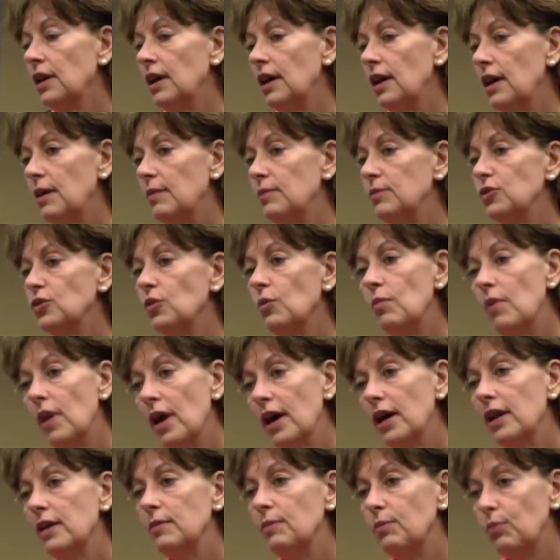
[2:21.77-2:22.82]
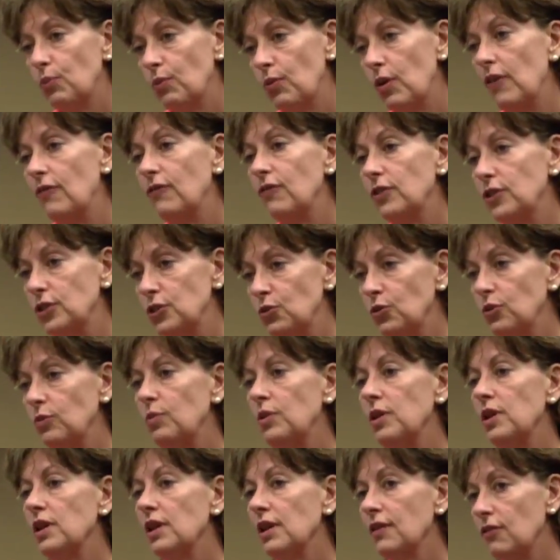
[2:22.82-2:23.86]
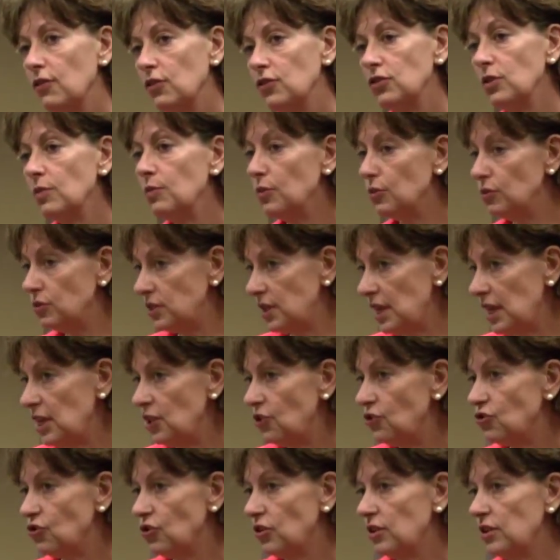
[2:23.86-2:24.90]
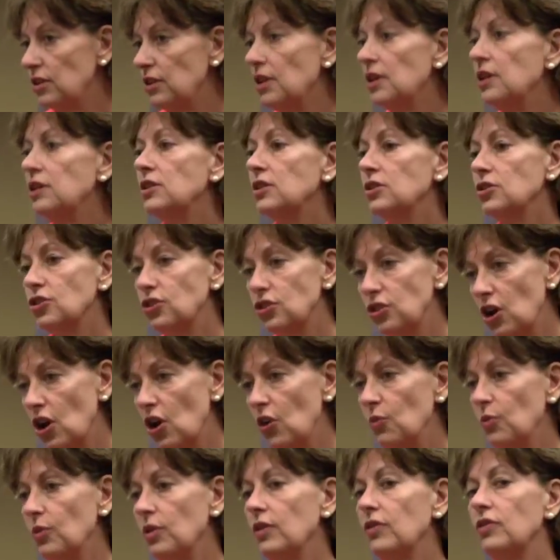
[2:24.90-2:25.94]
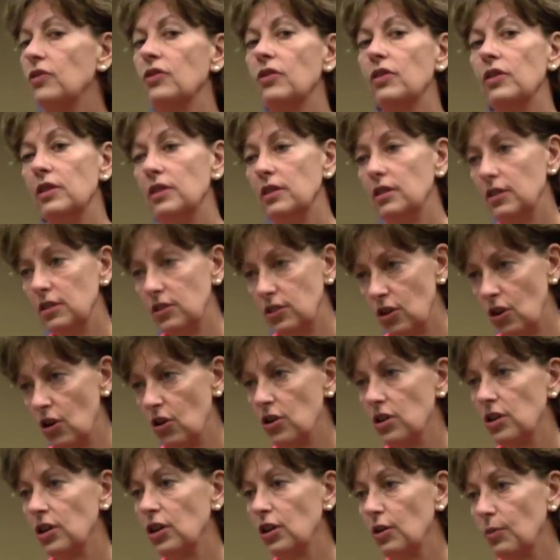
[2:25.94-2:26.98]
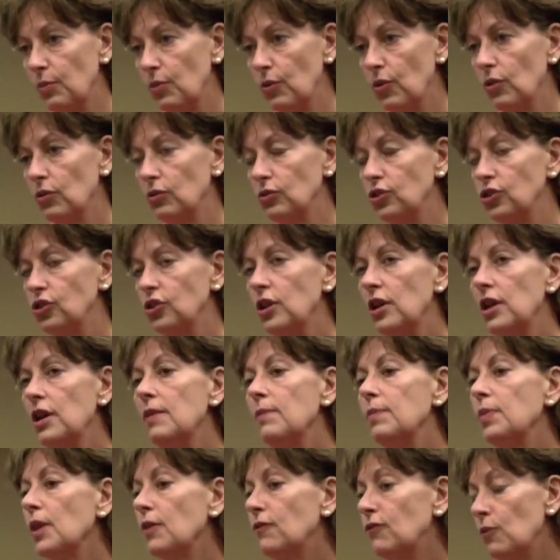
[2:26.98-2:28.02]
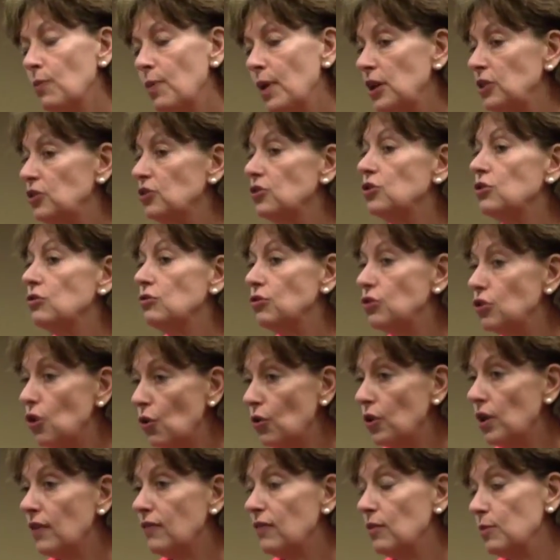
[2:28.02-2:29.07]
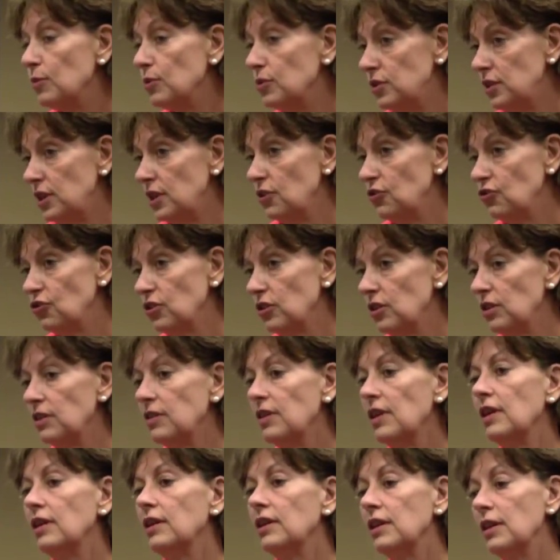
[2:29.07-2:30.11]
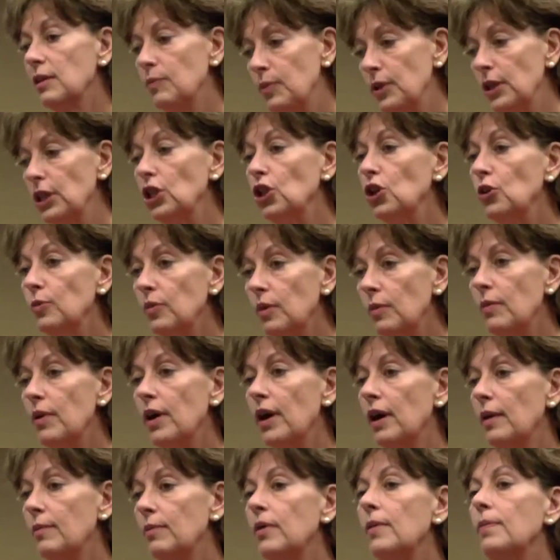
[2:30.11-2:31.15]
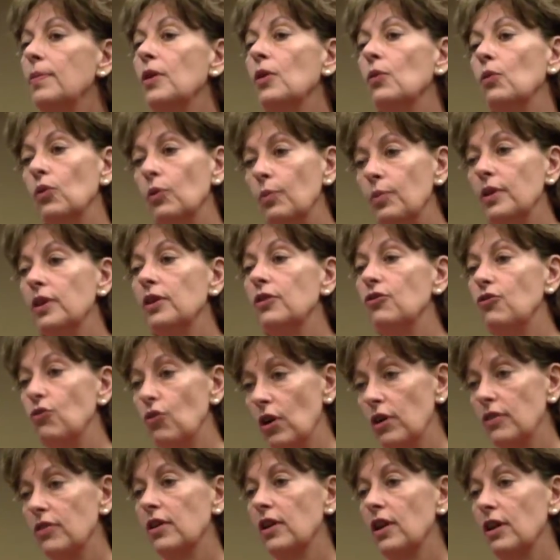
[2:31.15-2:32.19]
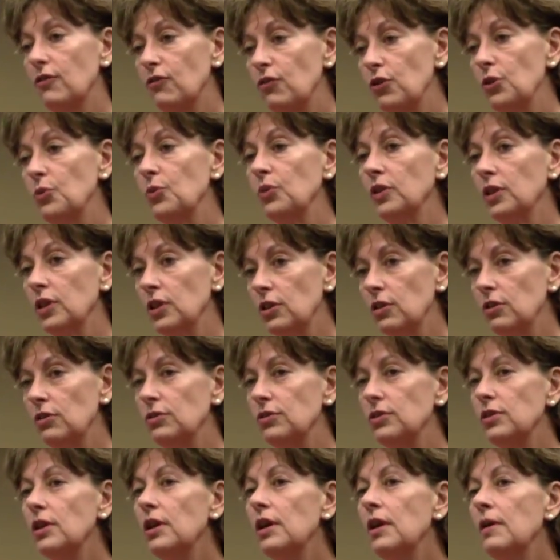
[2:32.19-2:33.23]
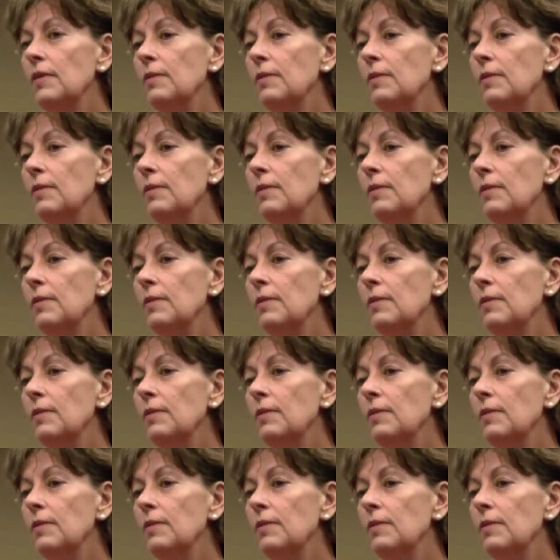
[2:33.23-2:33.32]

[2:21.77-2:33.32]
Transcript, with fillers: Um, so my preference would be if there's a mutation to start with the targeted approach. For patients who don't have a mutation, then ipilimumab will be a drug that I frequently use.